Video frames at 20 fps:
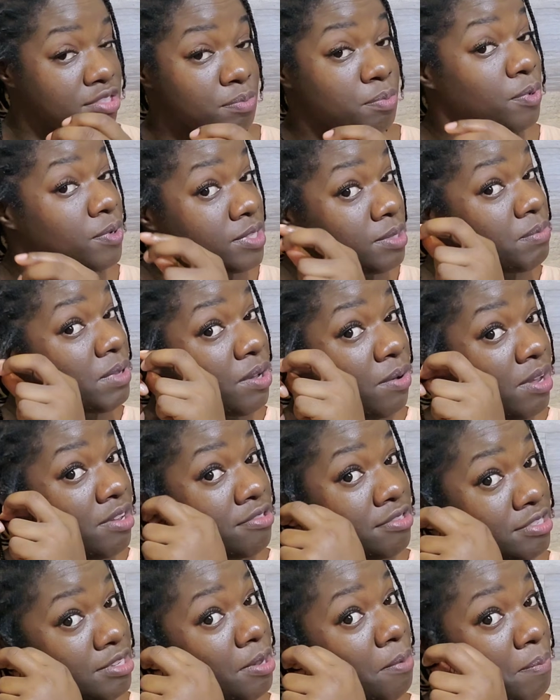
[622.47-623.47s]
not supposed to be
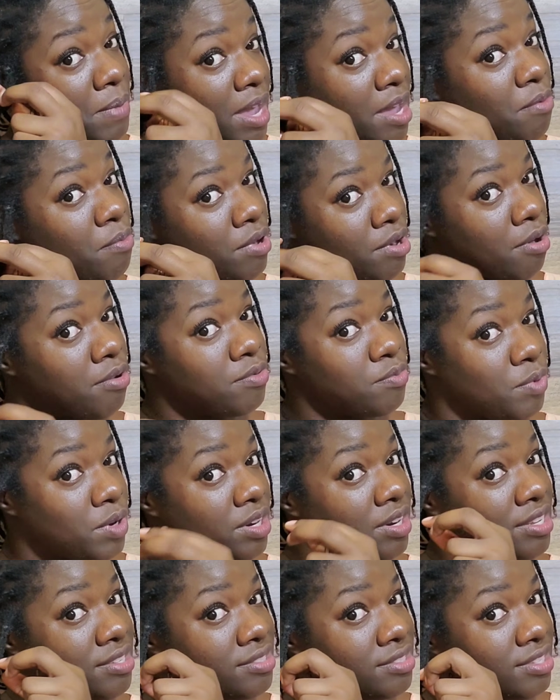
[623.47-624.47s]
going to your bed without
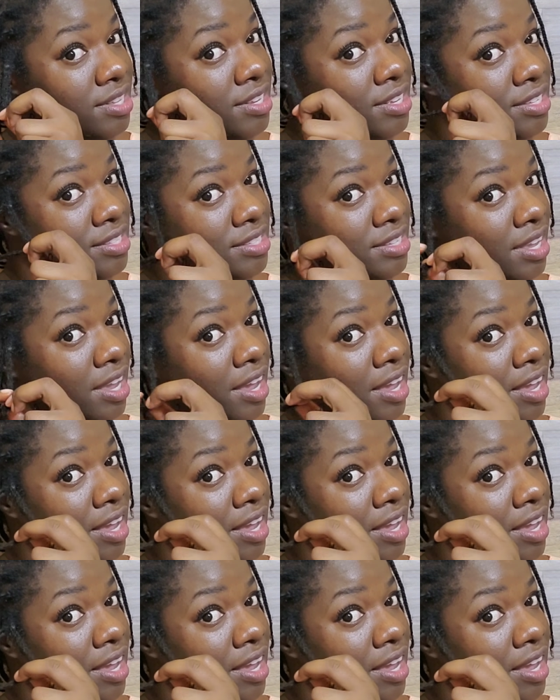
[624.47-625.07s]
wearing a silk